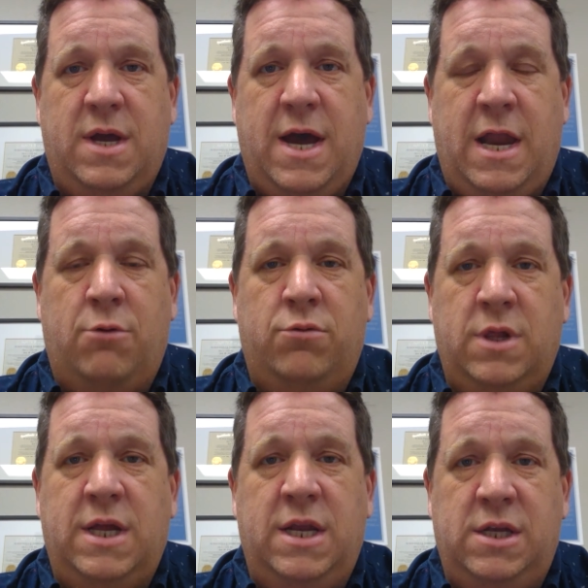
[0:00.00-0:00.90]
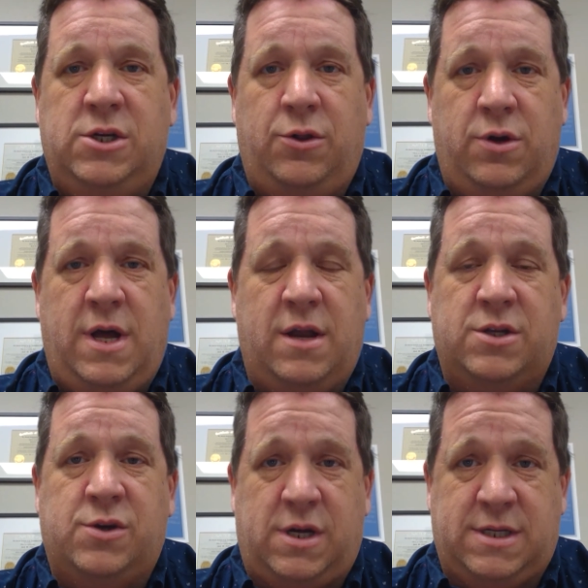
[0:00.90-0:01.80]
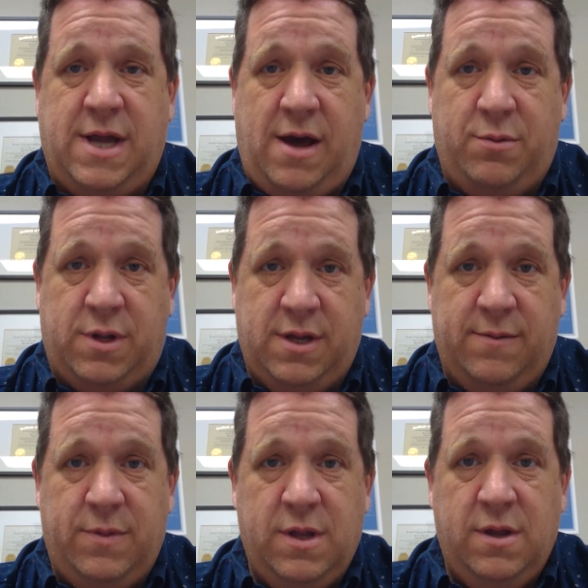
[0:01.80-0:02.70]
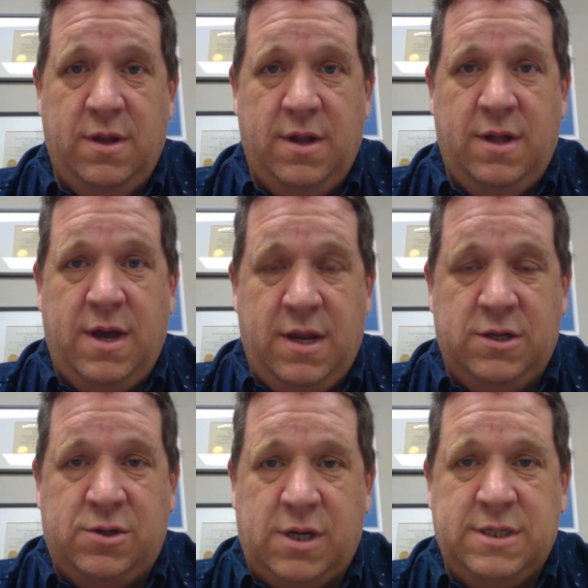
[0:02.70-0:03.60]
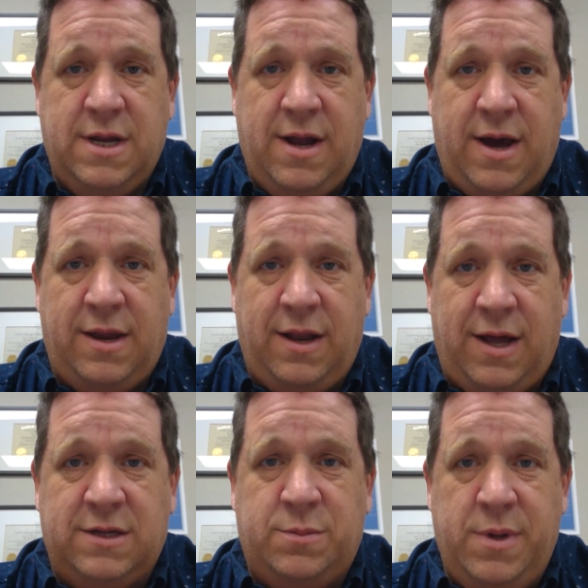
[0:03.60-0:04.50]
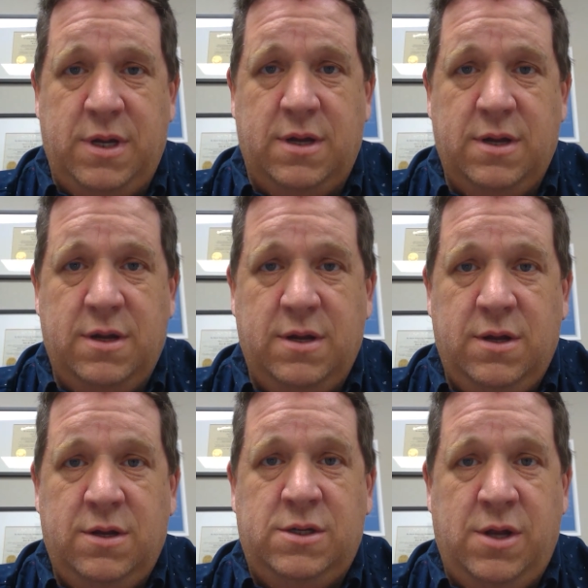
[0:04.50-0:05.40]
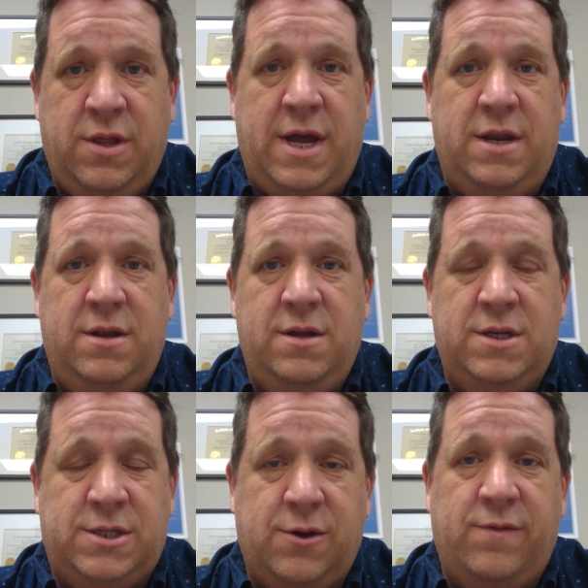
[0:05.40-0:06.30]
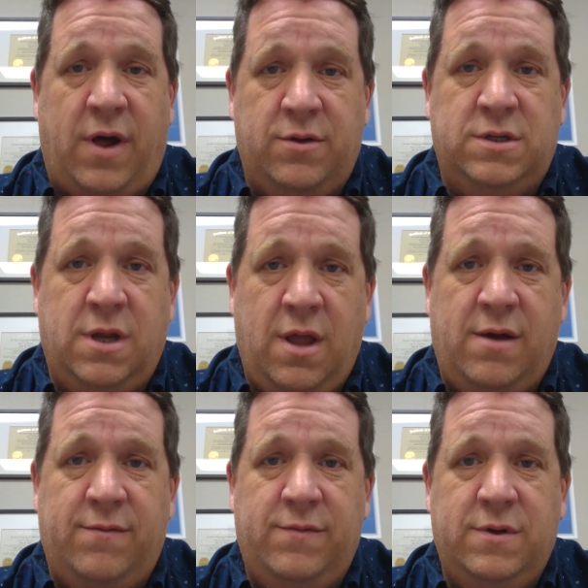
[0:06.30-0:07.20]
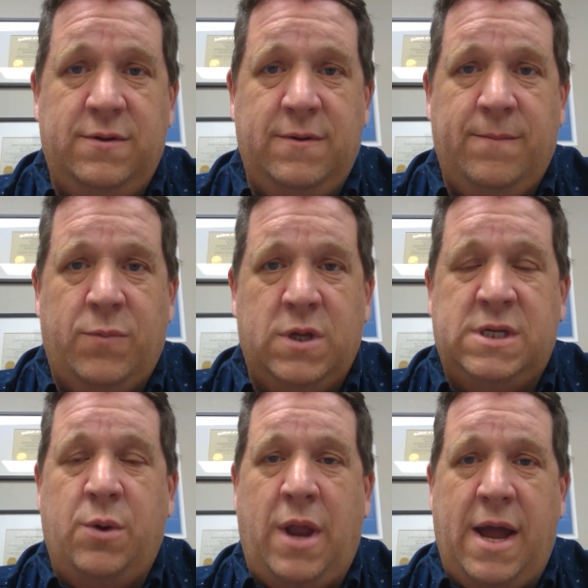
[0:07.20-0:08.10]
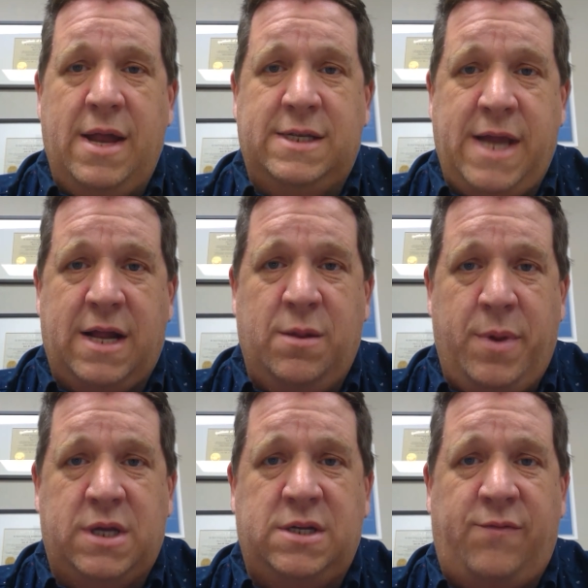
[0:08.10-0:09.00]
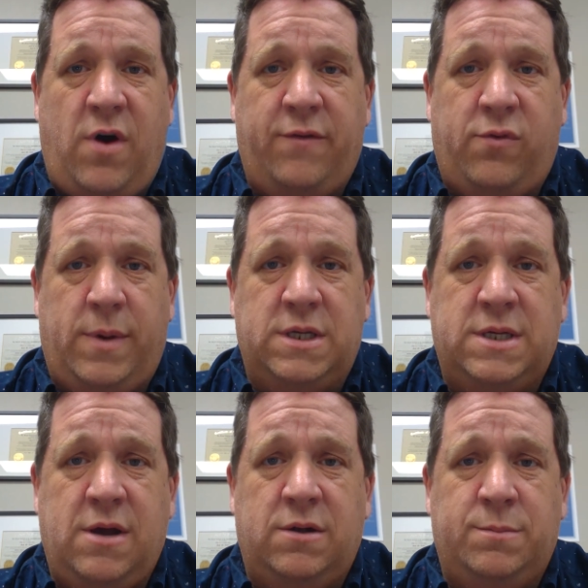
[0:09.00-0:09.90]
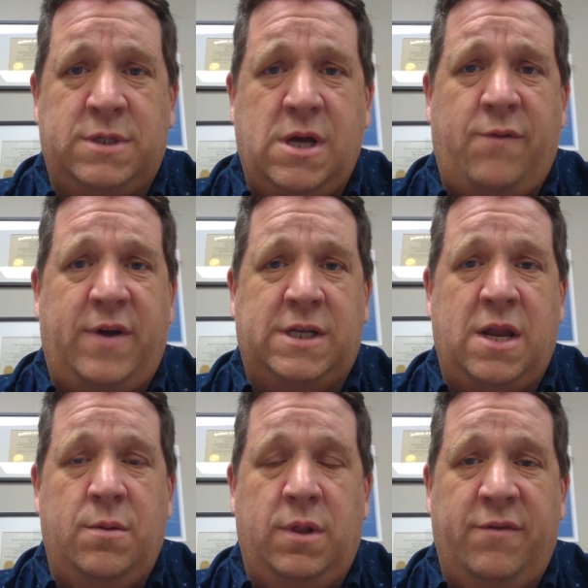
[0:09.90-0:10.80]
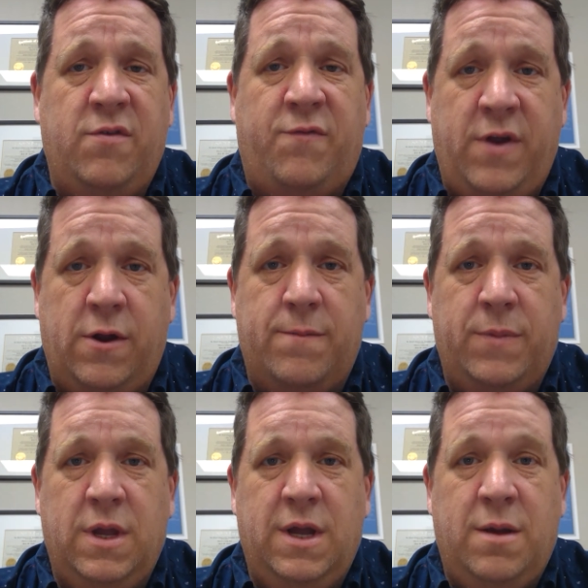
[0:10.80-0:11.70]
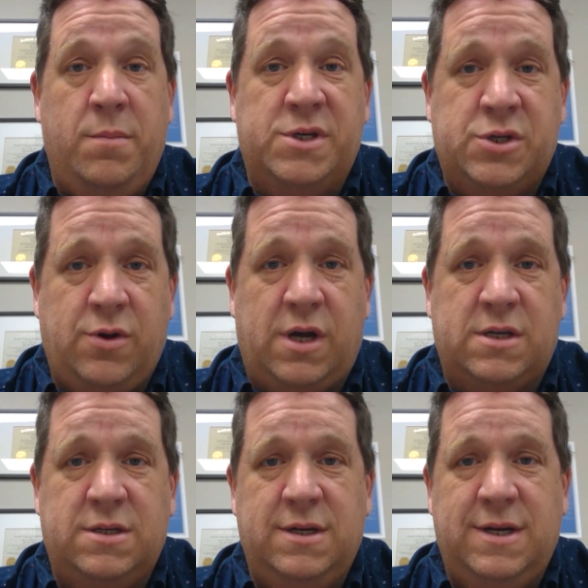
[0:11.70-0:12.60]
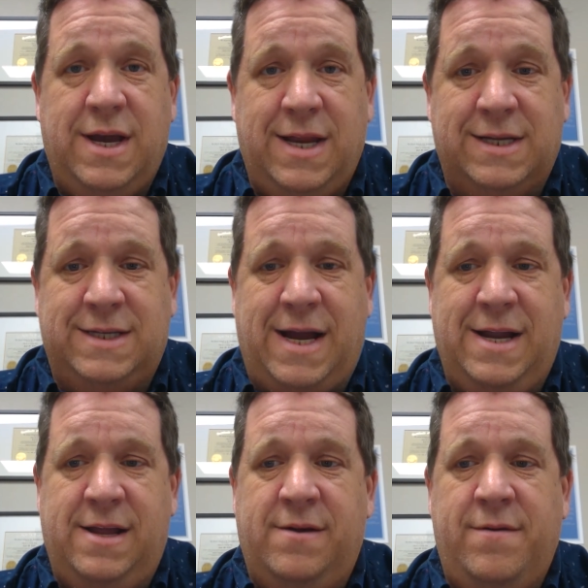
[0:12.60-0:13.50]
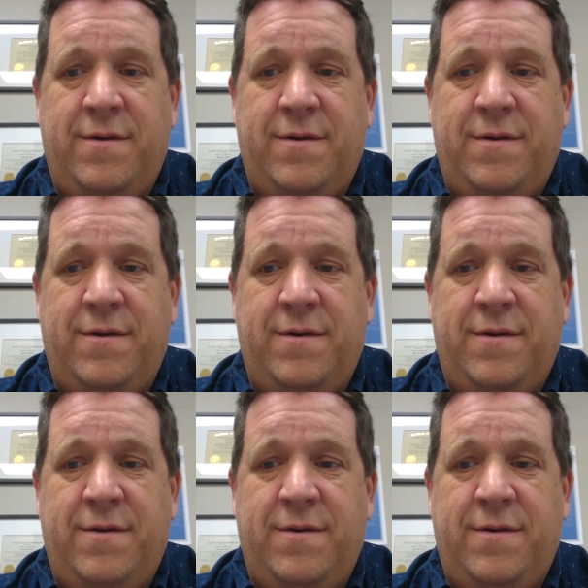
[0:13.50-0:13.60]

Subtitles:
and I really need to learn how to trust God with it. And in trusting God, it allows me to then serve others in love. See, when I take the big stuff on for myself, I tend to live in fear, mistrust, and anxiety.